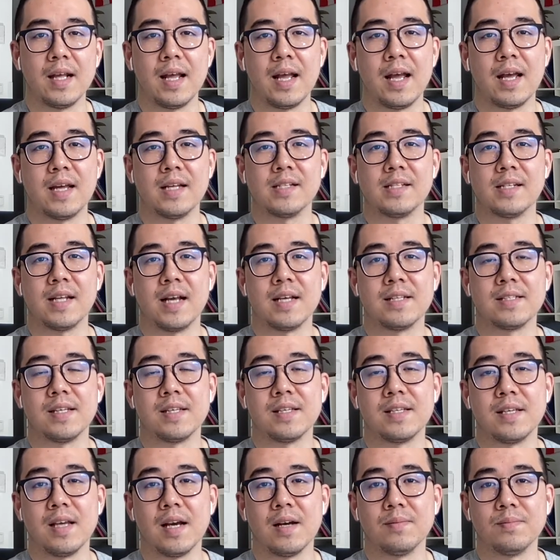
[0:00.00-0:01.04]
And as a
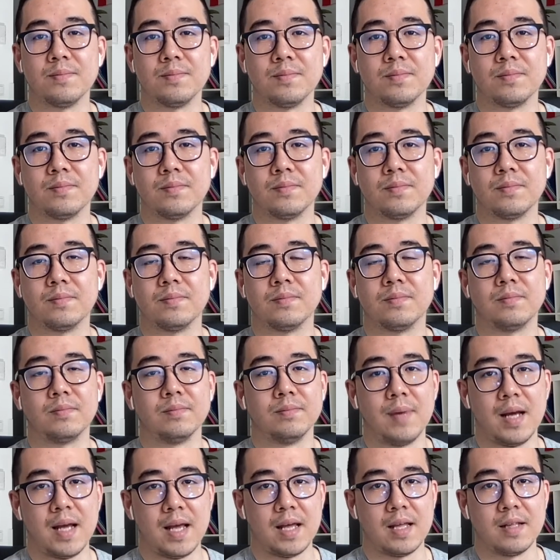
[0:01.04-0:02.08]
young
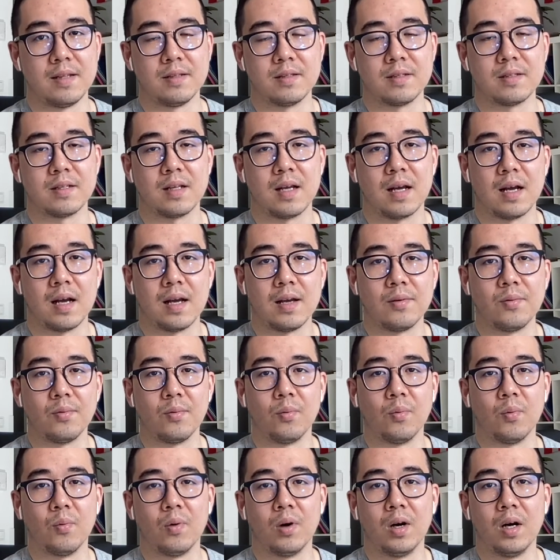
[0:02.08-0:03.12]
man, I
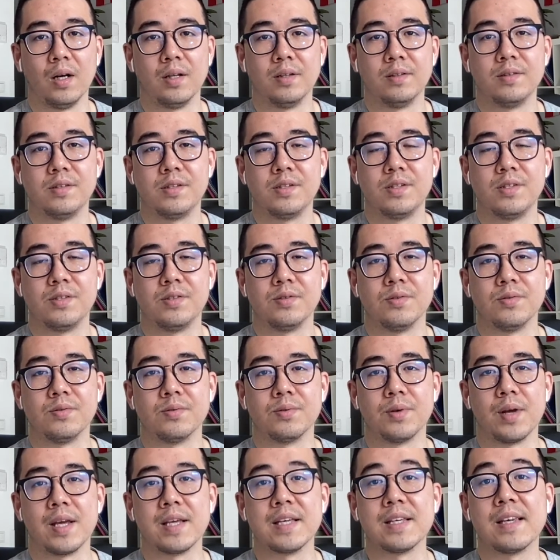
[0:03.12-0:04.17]
want
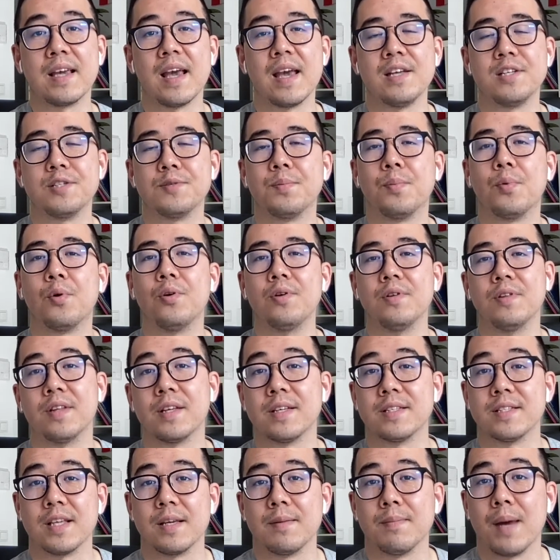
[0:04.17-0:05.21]
to engage more
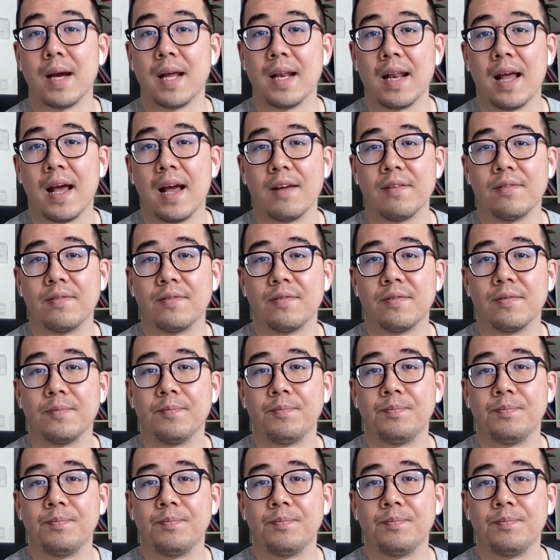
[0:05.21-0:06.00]
things in my life.